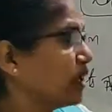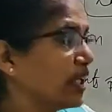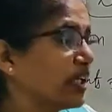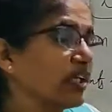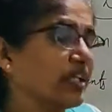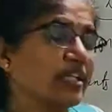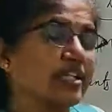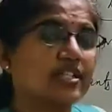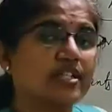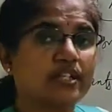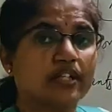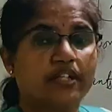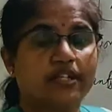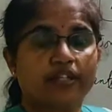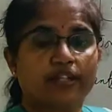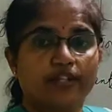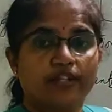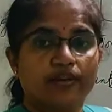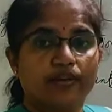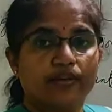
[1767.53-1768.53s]
get
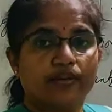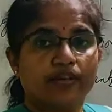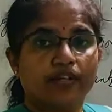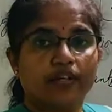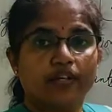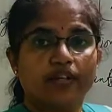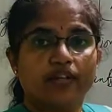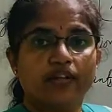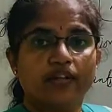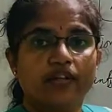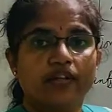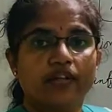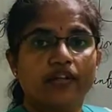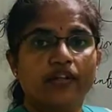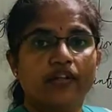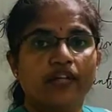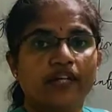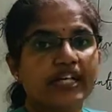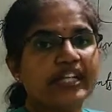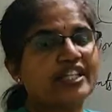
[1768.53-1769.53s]
excreted during
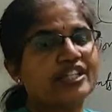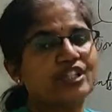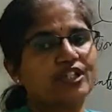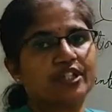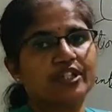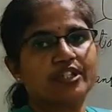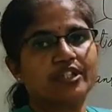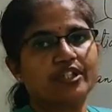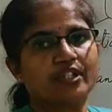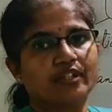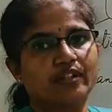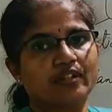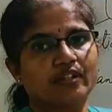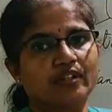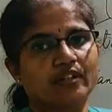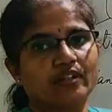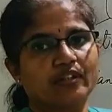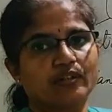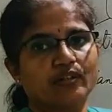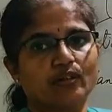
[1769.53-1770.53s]
excretion.
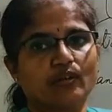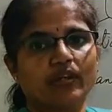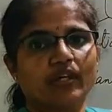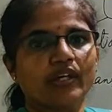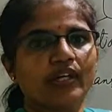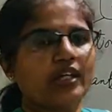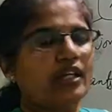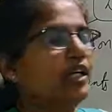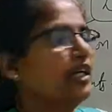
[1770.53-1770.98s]
Okay.